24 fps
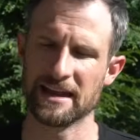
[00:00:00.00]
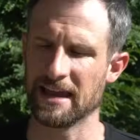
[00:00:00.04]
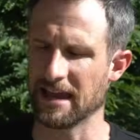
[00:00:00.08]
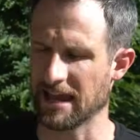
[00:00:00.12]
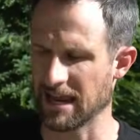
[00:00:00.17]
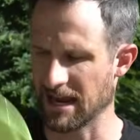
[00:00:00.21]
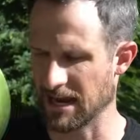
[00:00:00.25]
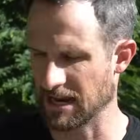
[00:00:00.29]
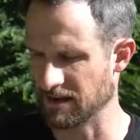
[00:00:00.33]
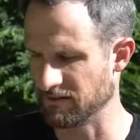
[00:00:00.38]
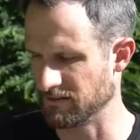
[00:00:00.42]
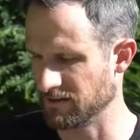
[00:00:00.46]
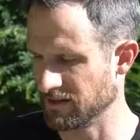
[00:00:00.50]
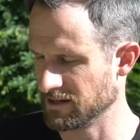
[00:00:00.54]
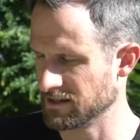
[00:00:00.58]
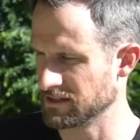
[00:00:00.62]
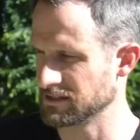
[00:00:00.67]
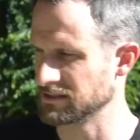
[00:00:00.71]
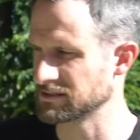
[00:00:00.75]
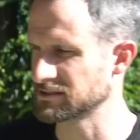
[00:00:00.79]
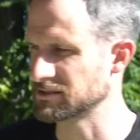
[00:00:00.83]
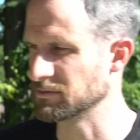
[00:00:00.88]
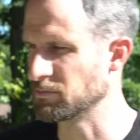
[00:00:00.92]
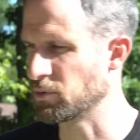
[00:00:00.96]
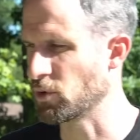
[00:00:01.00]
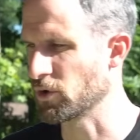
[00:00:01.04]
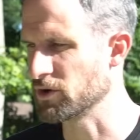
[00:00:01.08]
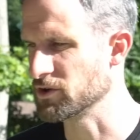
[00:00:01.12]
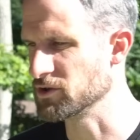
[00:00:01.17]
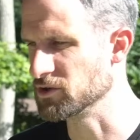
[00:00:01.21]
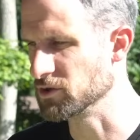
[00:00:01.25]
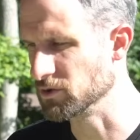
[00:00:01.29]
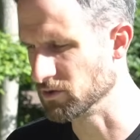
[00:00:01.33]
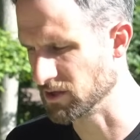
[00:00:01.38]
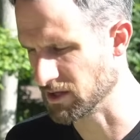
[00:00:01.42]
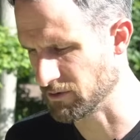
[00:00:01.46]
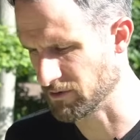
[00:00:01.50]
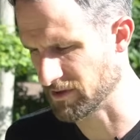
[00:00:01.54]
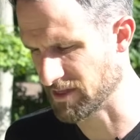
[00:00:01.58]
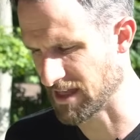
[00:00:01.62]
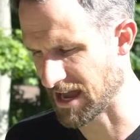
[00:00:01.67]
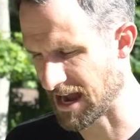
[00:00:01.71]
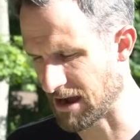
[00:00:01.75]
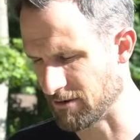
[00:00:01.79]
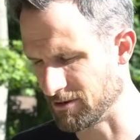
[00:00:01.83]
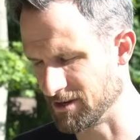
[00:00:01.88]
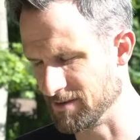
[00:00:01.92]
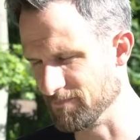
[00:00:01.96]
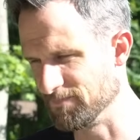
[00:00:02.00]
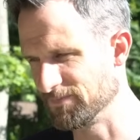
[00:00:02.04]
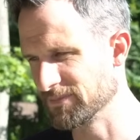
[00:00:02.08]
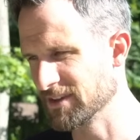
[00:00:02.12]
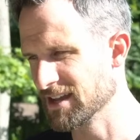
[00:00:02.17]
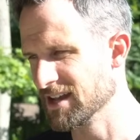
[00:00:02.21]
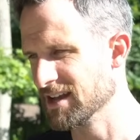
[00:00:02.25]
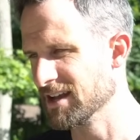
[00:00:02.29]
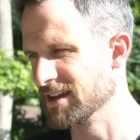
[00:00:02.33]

and supporting Yuli with that one.